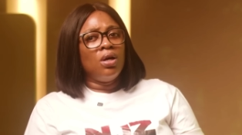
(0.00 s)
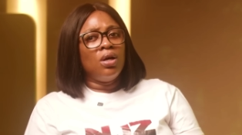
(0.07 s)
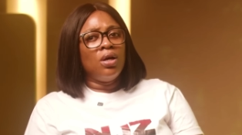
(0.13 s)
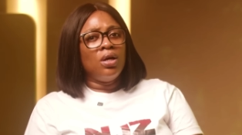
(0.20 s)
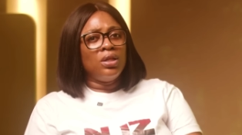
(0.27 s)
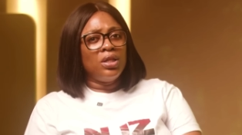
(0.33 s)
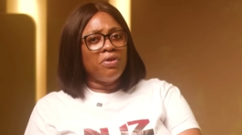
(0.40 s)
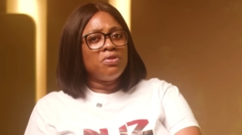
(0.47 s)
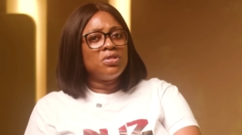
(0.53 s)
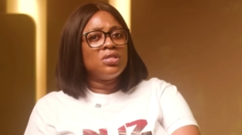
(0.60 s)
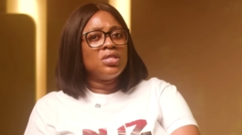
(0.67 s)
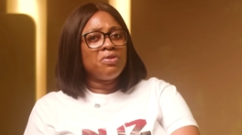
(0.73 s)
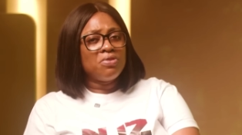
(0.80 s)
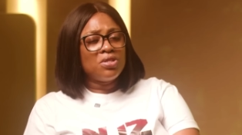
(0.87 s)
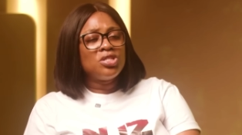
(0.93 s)
There
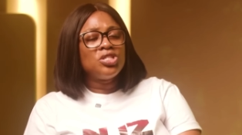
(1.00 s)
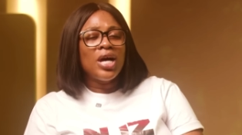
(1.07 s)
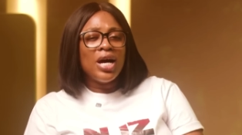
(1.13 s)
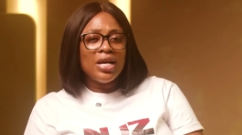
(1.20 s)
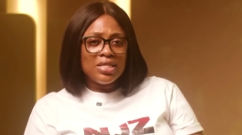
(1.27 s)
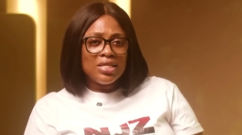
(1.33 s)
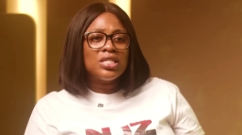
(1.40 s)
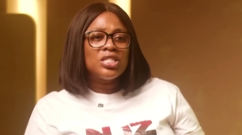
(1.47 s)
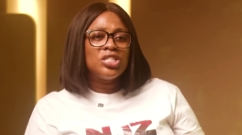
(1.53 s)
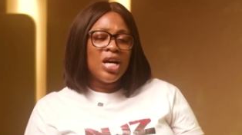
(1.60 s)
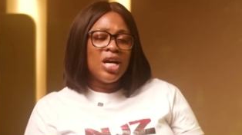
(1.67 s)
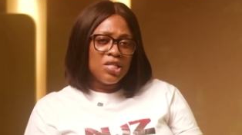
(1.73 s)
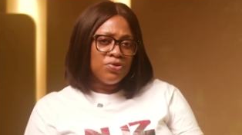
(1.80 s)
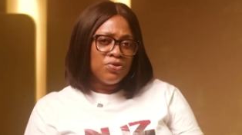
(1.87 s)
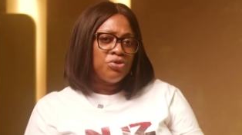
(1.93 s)
is chance. There's a
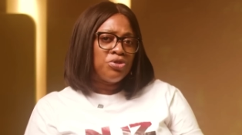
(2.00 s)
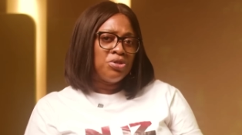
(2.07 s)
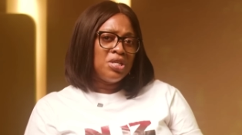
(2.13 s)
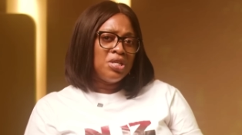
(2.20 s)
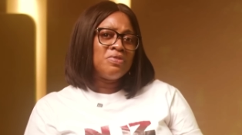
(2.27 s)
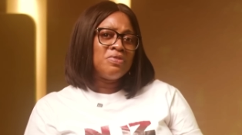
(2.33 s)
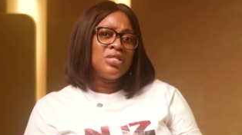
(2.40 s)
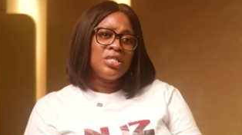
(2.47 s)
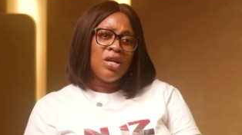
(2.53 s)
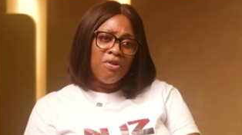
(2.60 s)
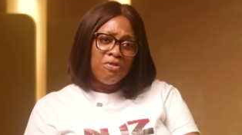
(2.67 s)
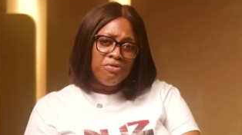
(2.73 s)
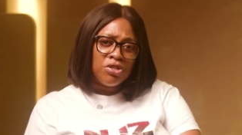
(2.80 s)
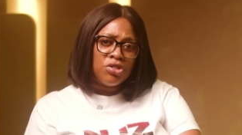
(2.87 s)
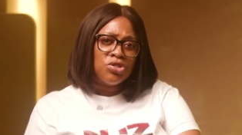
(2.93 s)
chance for you. There's
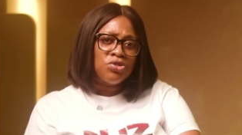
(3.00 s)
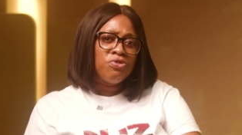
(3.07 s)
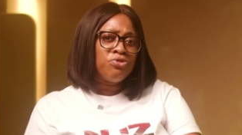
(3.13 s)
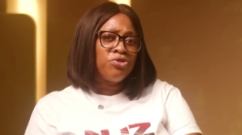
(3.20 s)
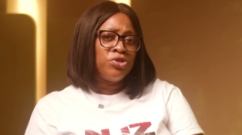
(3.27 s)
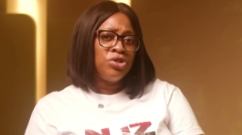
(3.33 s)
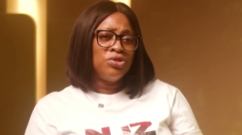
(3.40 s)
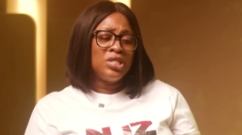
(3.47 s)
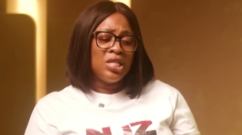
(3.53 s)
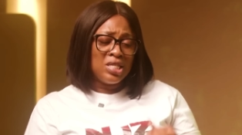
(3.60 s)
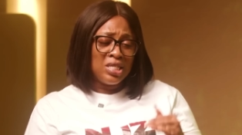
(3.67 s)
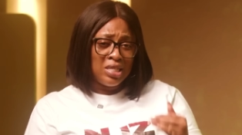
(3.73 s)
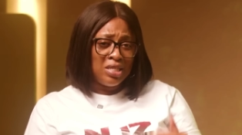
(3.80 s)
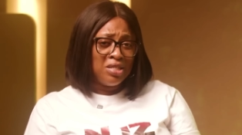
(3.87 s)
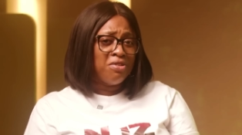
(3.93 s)
salvation for you. There's
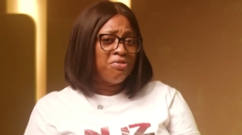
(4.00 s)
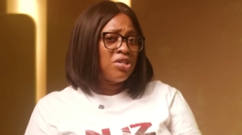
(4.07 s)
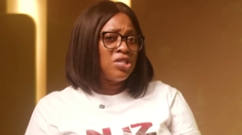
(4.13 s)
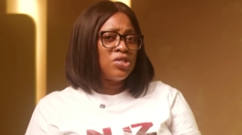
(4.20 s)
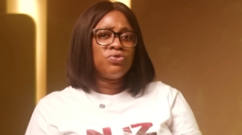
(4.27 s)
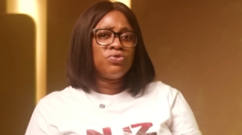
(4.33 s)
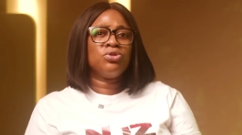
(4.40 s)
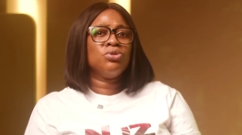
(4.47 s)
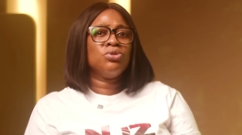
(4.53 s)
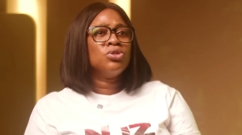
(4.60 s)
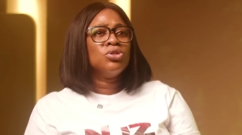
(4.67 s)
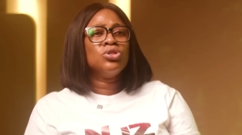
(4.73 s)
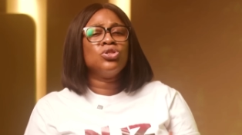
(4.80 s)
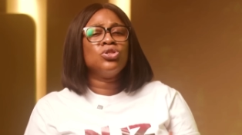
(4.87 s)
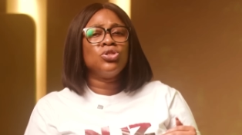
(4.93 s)
deliverance for you.
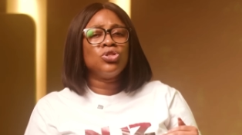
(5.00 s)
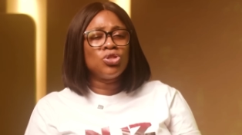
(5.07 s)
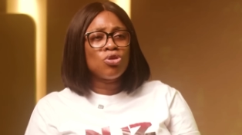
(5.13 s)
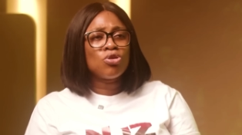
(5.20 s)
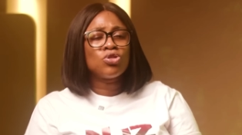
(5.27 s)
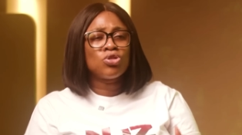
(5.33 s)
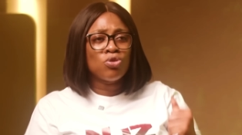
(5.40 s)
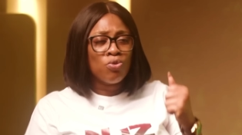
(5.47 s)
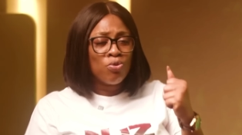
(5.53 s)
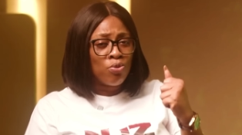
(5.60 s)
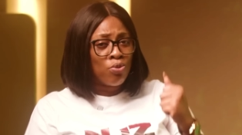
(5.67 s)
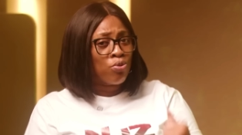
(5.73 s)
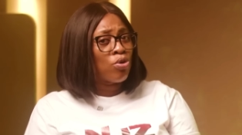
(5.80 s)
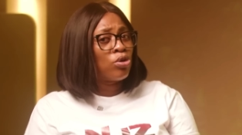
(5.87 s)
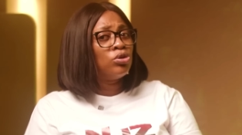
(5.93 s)
Just
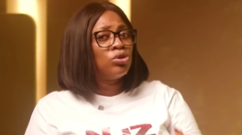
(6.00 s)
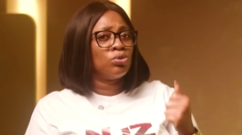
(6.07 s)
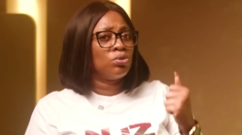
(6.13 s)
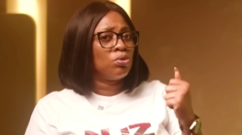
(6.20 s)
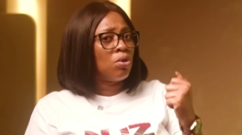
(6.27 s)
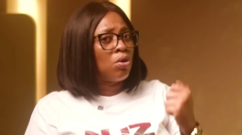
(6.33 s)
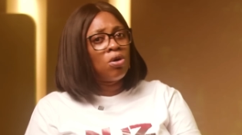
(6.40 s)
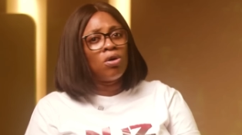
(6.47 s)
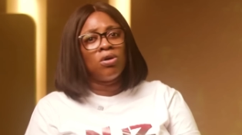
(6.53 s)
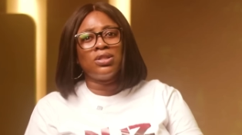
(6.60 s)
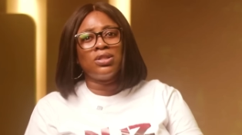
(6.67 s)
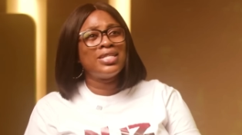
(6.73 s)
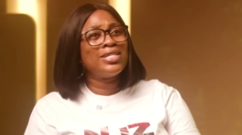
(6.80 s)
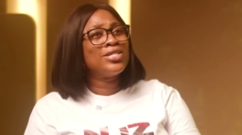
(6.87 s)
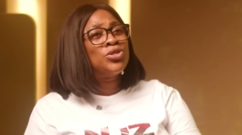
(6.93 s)
run to God.
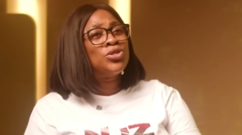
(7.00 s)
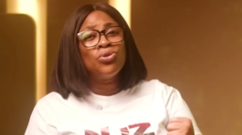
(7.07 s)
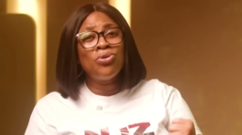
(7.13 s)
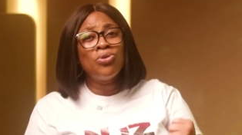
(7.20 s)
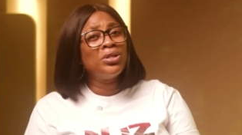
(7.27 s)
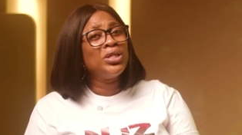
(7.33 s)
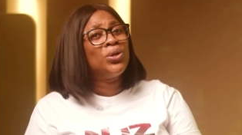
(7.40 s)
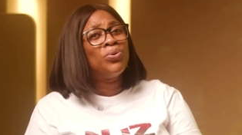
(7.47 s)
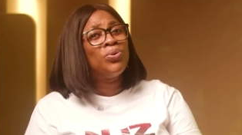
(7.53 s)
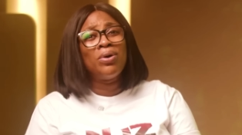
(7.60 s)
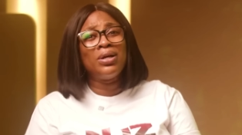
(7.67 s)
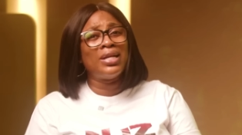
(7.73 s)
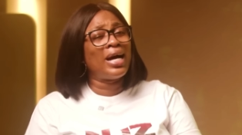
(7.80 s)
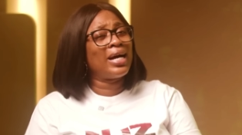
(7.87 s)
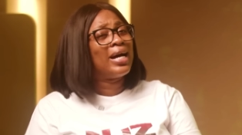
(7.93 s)
He's the only
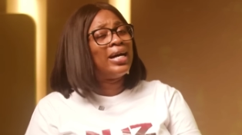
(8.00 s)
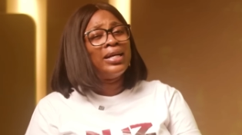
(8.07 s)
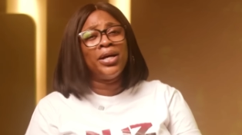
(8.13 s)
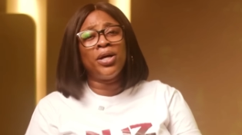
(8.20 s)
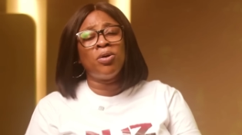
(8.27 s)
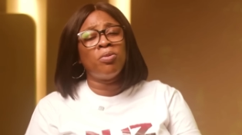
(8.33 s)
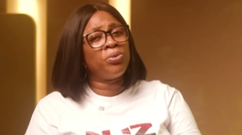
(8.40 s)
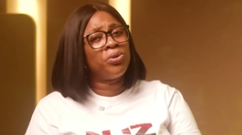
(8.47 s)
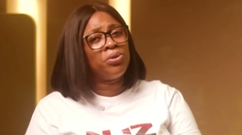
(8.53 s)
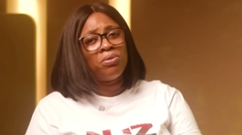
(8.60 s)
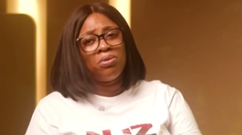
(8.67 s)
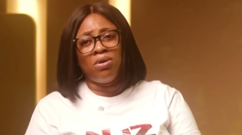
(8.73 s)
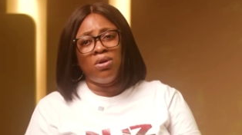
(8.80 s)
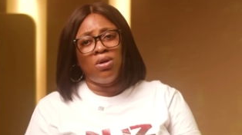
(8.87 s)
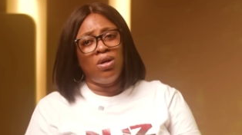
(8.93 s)
one that can help you.
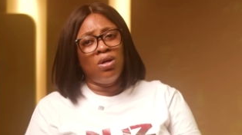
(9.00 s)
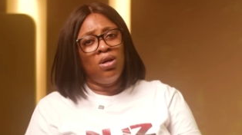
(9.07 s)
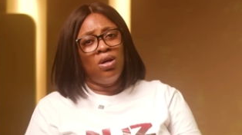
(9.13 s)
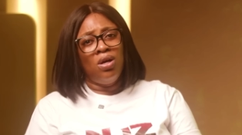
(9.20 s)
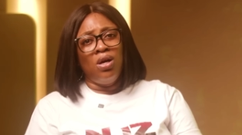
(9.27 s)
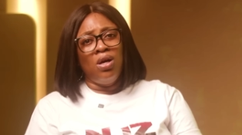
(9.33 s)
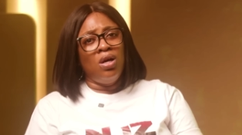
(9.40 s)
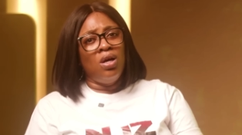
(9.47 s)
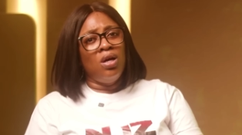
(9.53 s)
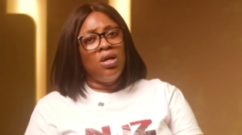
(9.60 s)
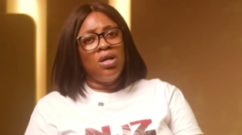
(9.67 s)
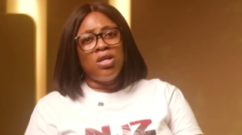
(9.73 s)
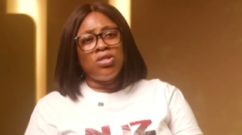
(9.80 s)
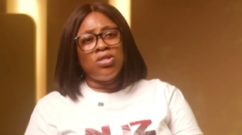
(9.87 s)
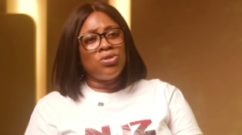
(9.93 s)

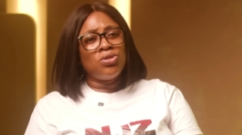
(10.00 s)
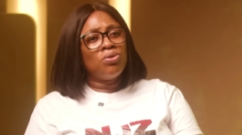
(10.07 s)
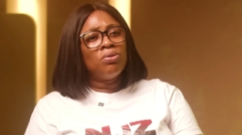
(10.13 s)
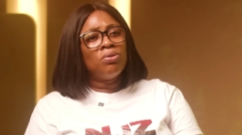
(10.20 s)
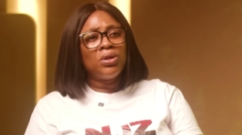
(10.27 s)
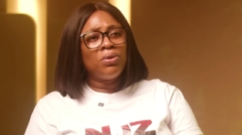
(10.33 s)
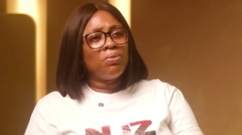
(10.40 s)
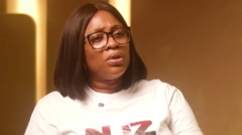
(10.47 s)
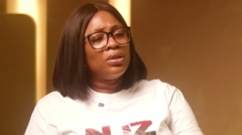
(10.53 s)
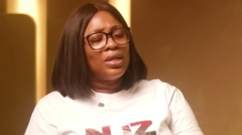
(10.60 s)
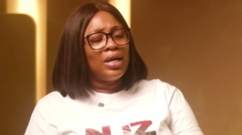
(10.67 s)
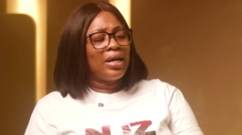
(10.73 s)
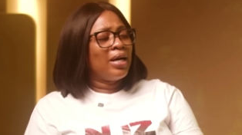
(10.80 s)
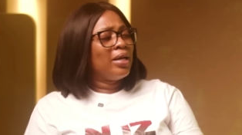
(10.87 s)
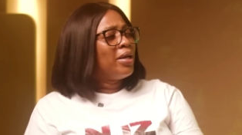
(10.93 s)
Wow. He's the only one
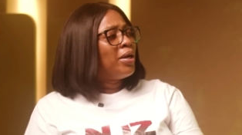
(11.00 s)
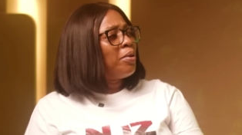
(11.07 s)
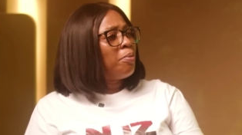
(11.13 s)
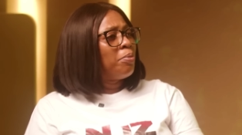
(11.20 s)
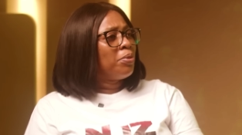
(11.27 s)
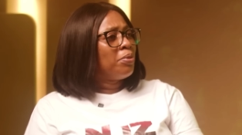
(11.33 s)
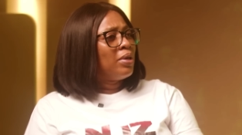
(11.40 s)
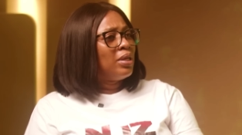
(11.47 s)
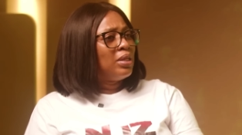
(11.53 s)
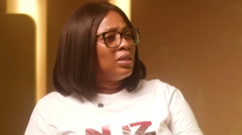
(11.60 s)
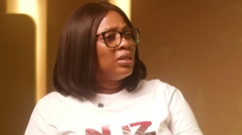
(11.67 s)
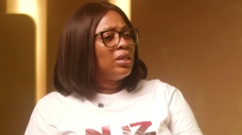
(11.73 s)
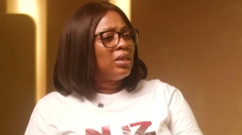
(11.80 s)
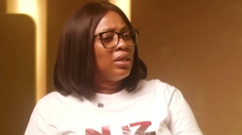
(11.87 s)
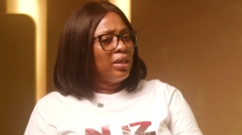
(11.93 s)
that can help you, and
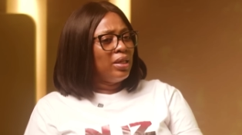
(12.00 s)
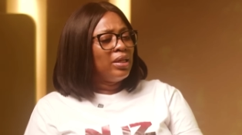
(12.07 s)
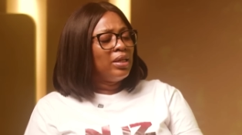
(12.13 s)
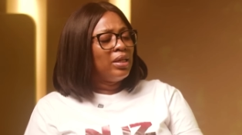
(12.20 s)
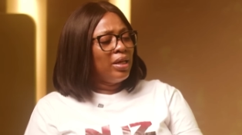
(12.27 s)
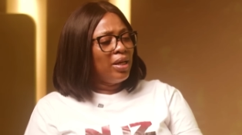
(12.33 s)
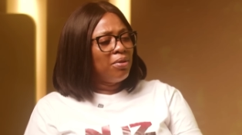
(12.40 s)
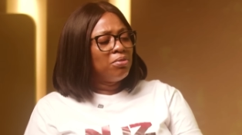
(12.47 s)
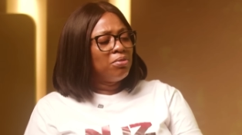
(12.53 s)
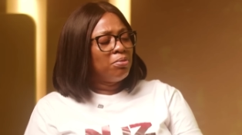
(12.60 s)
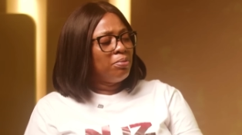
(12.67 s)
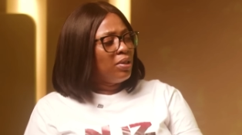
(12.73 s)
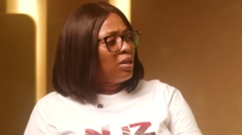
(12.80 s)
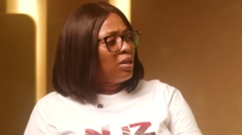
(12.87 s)
He helped me.